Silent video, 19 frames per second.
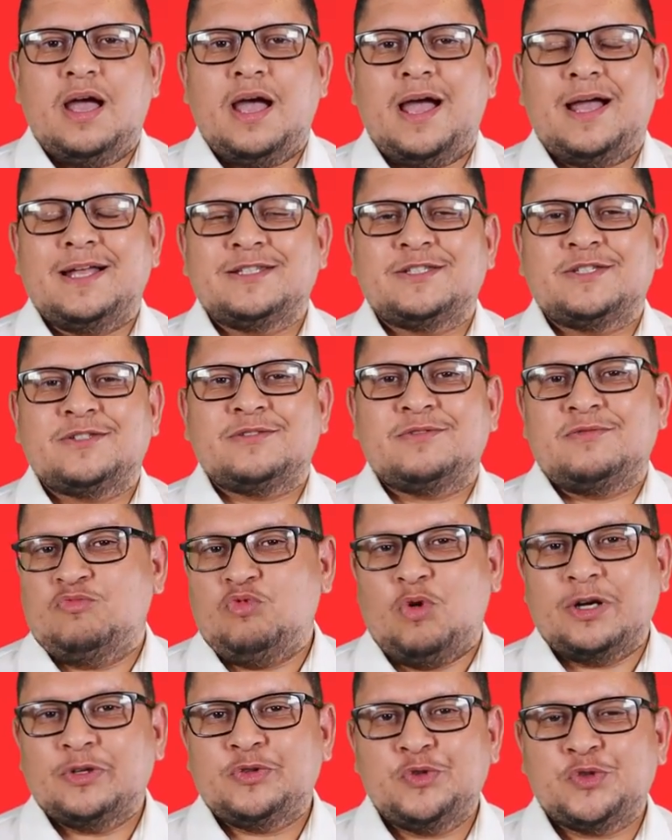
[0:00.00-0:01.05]
I had
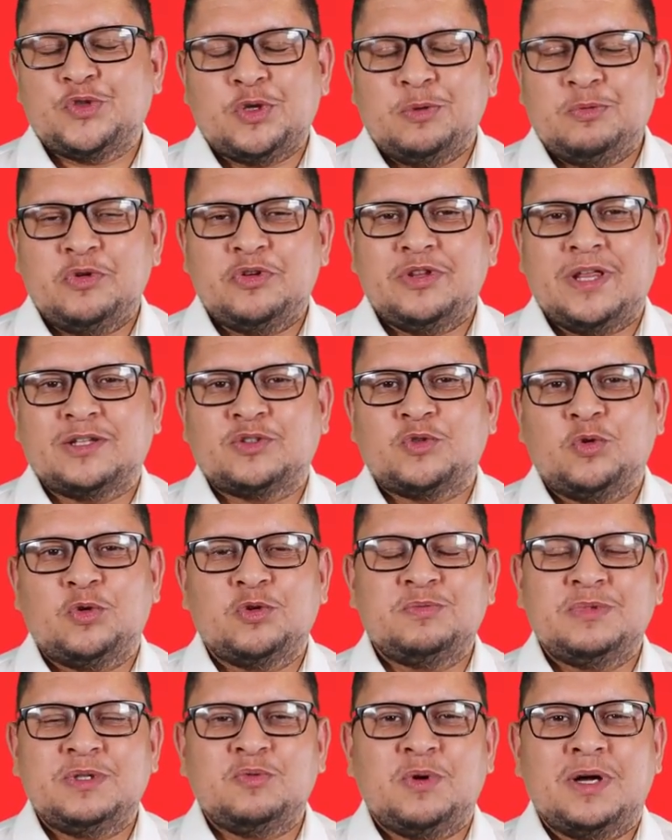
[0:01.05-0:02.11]
one customer that
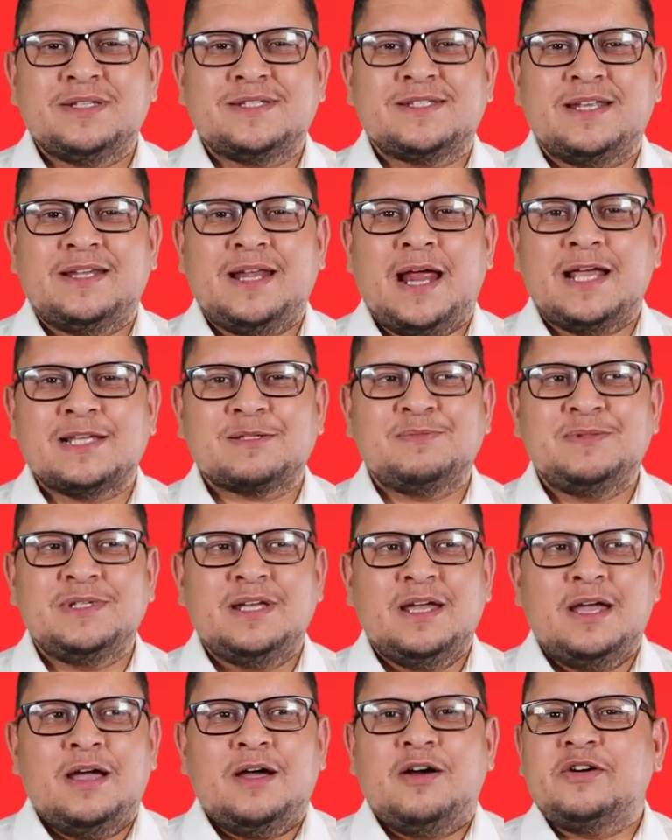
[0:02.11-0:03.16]
called me once and asked
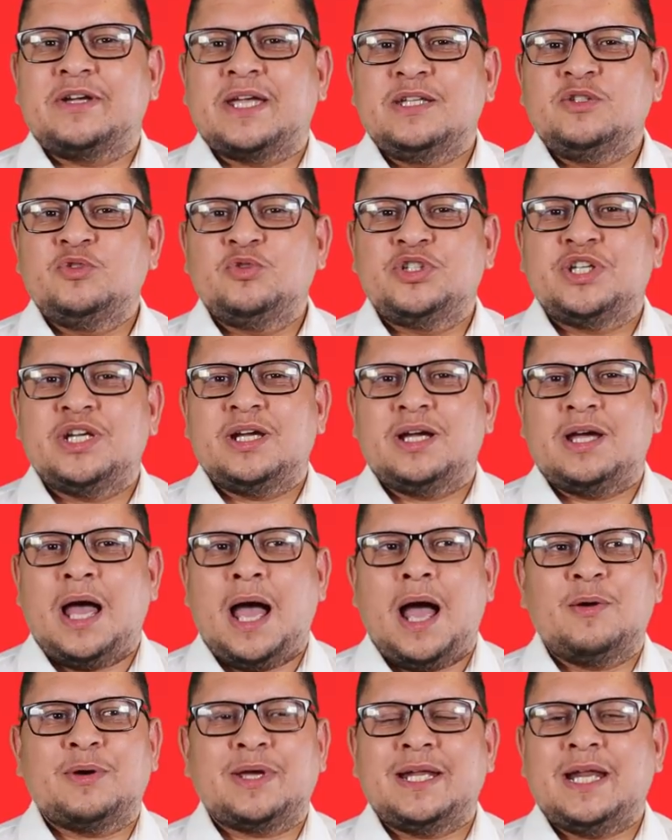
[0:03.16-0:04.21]
me, "Oh, can you? Ge-
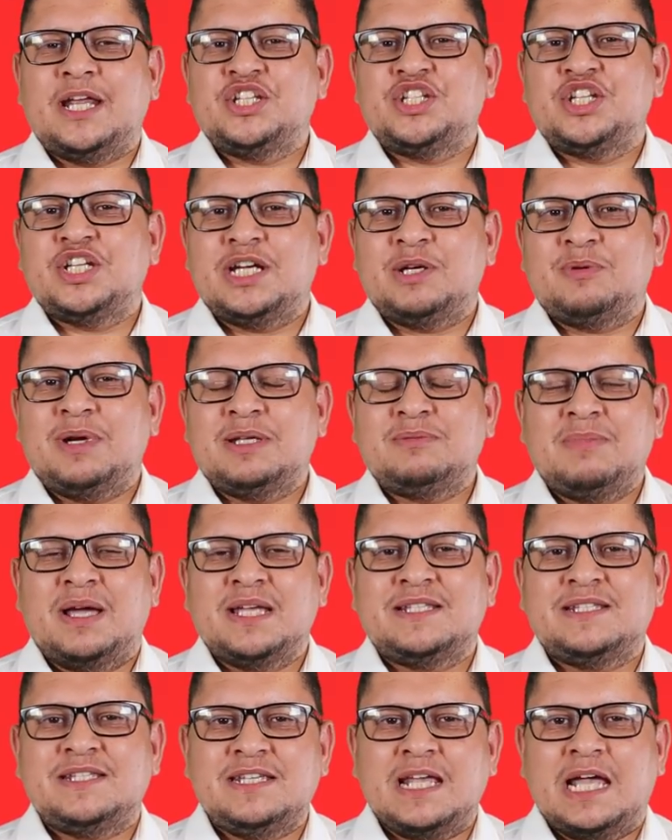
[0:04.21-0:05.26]
how can I generate
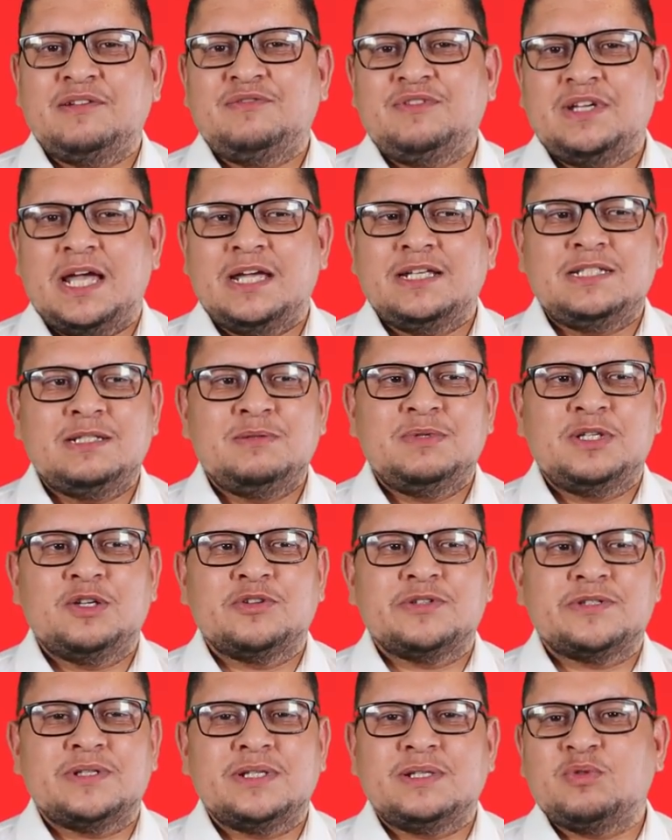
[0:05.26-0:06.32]
my CIV ID?"
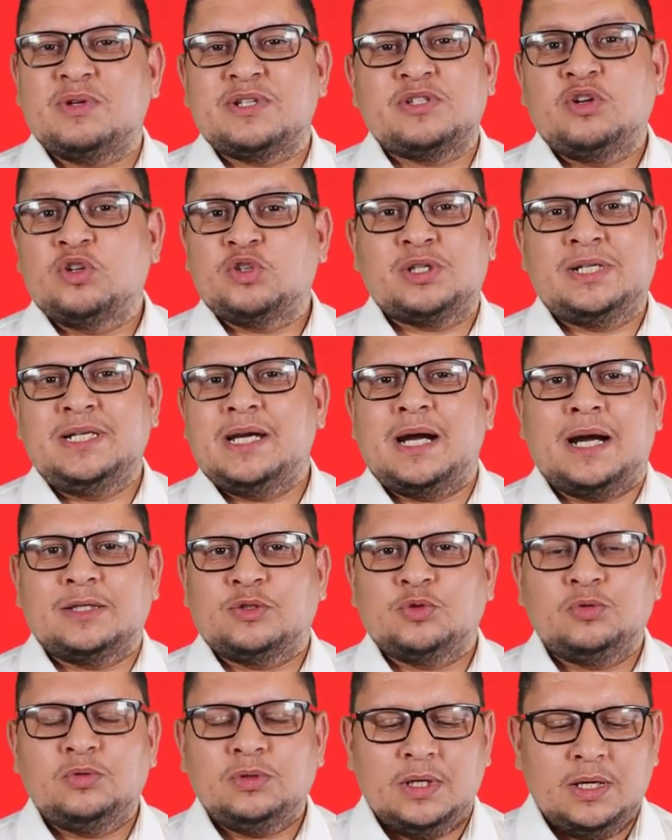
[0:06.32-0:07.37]
Because it was not clear
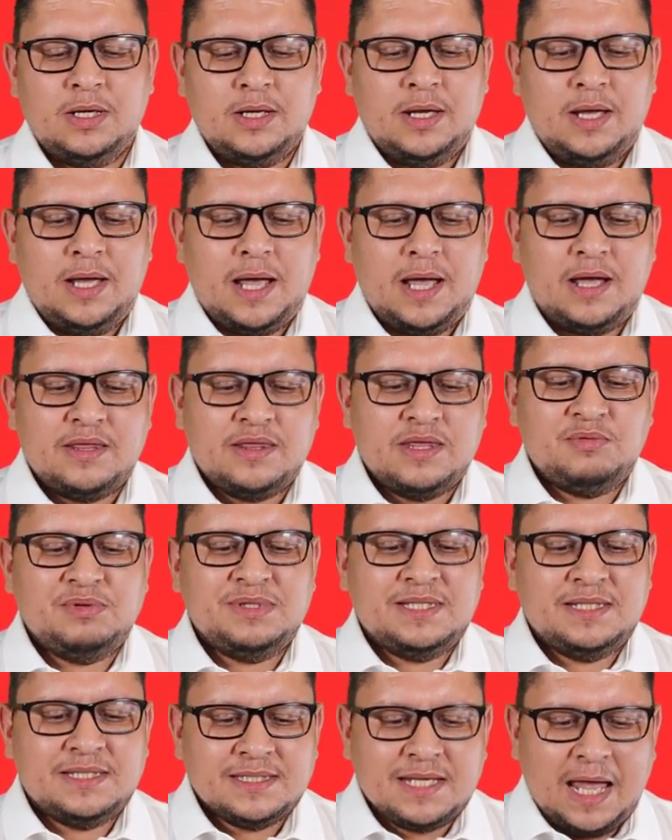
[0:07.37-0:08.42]
at all. And there
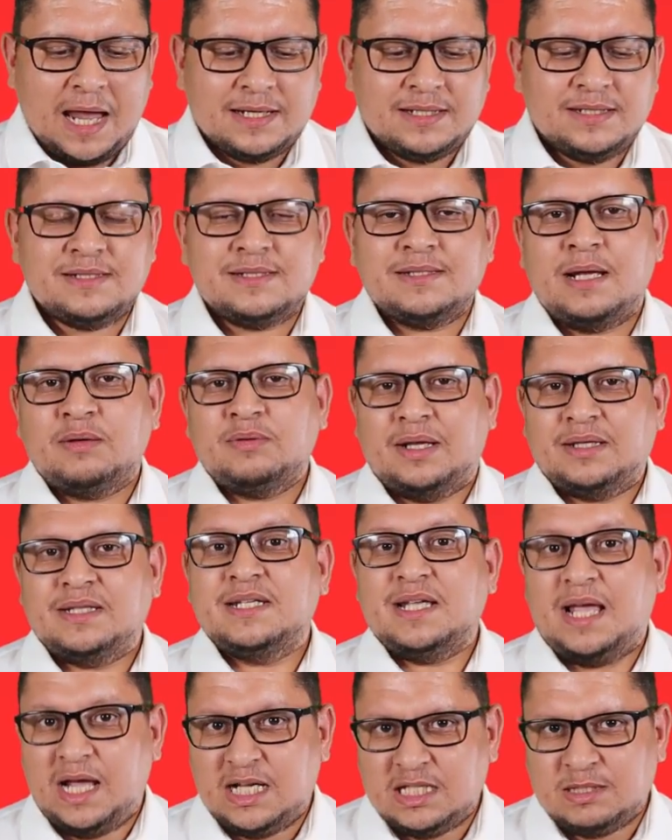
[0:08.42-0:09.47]
is this guidance now that
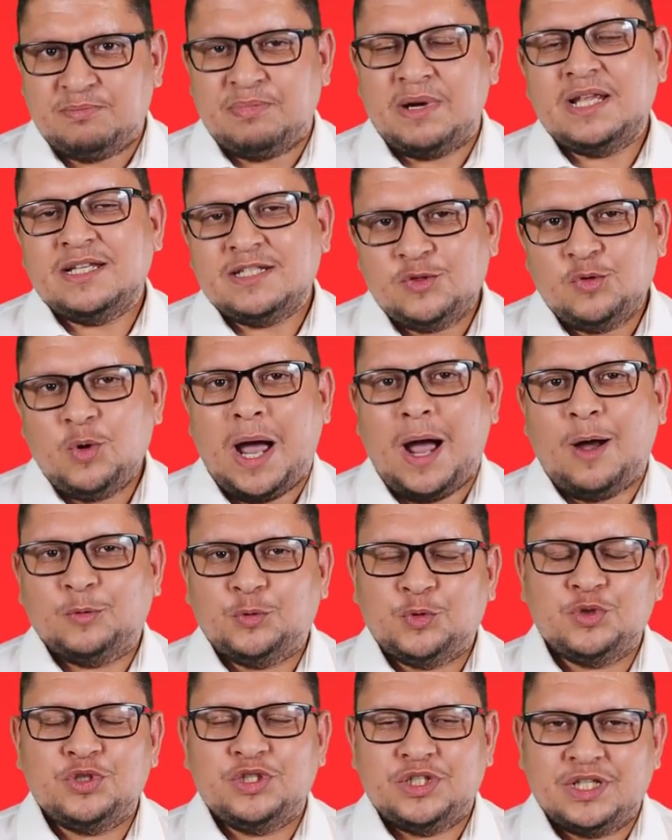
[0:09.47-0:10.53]
he explains you how
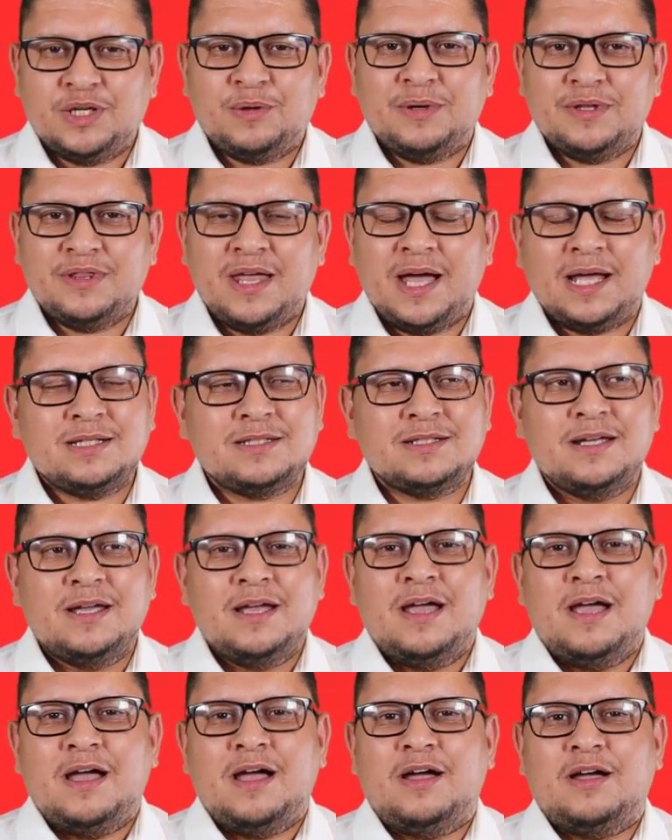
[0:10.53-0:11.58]
to generate that.
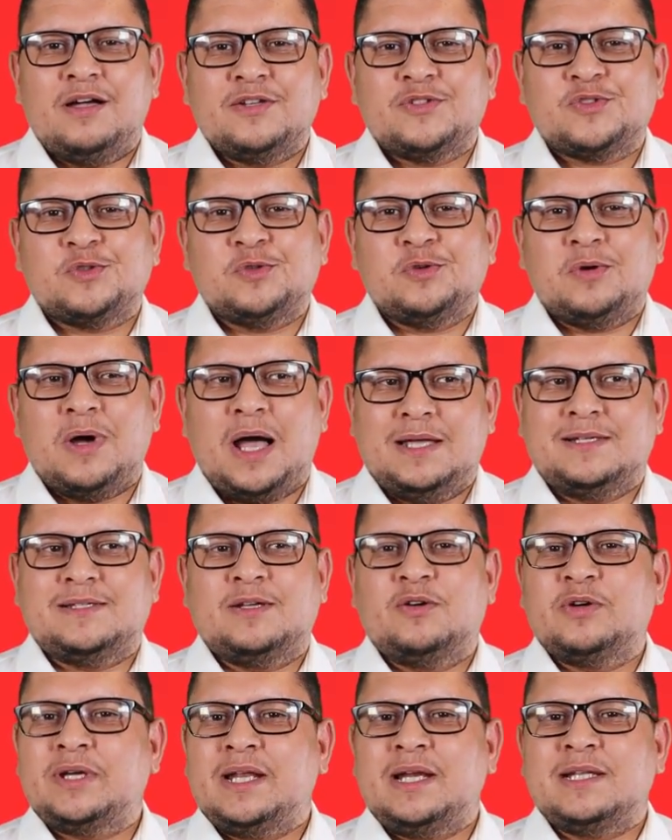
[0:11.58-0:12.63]
Uh, so I
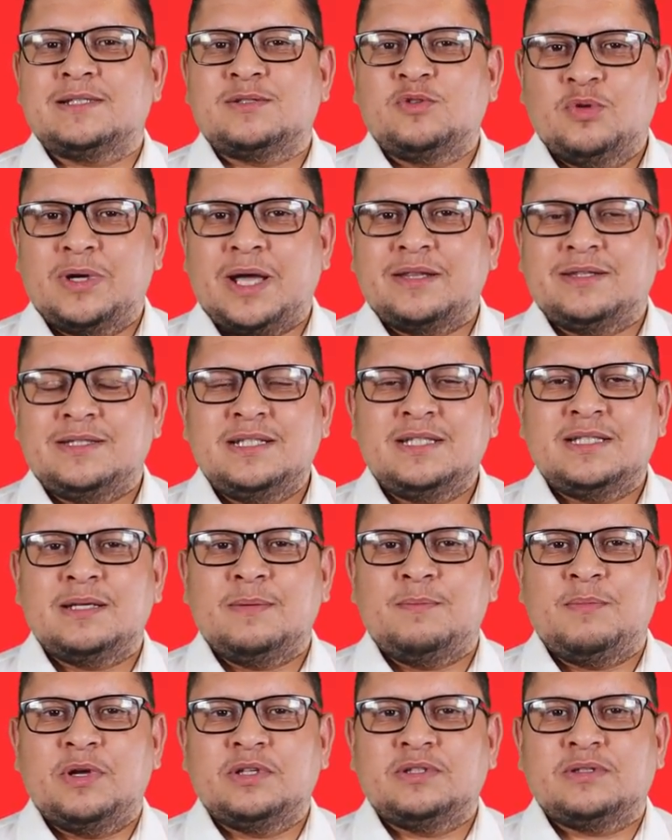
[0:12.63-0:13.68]
say, okay, let's look at
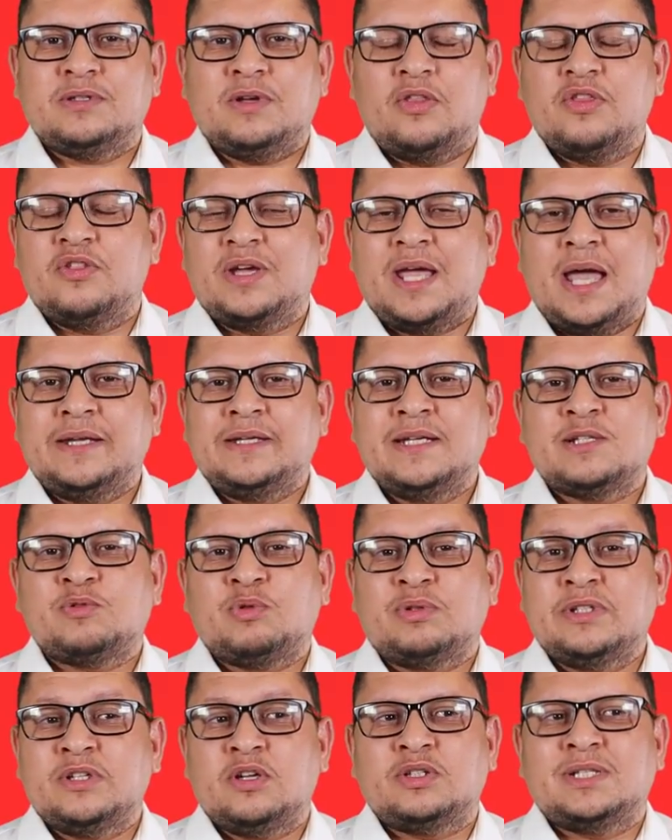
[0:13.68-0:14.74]
it. But on the
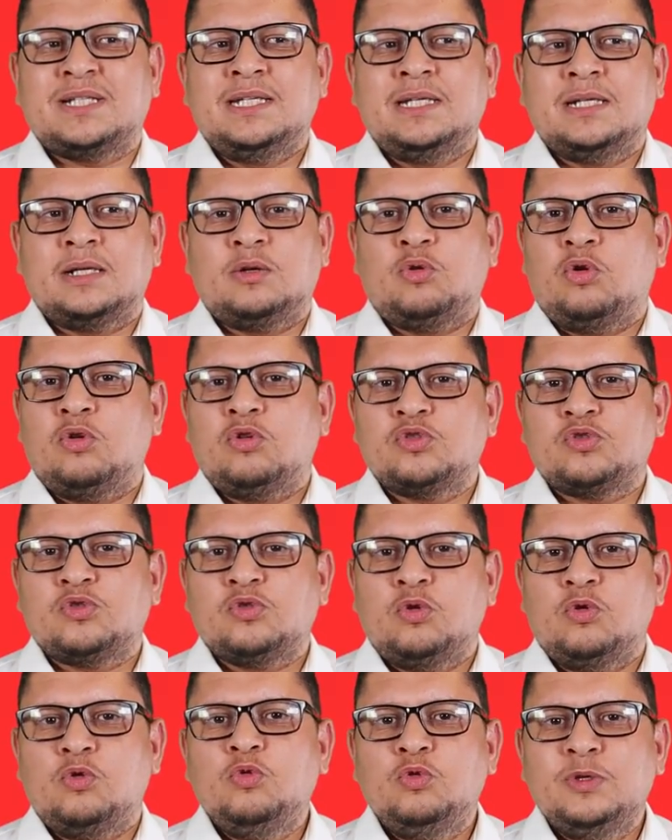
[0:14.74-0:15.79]
guidance was not clear
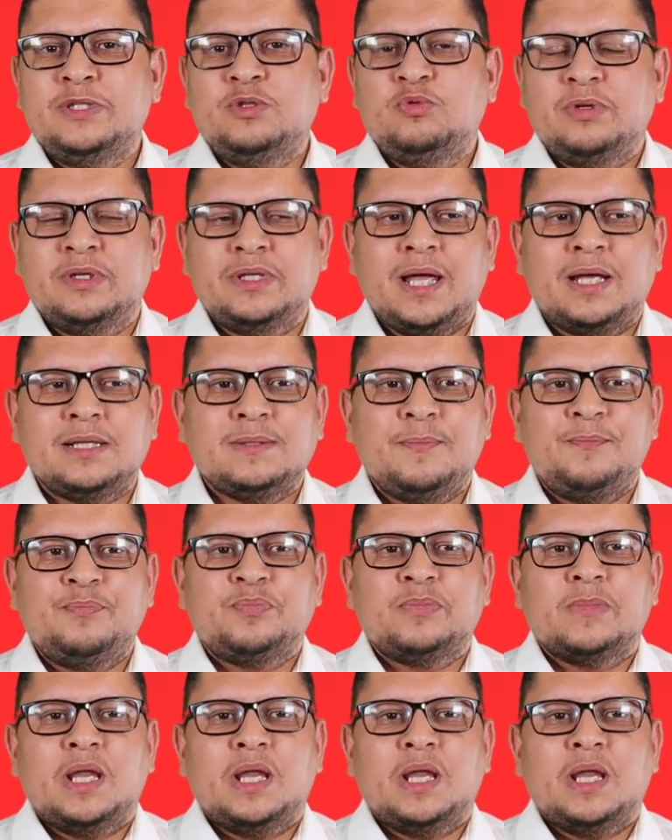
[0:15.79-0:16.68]
also who is doing that.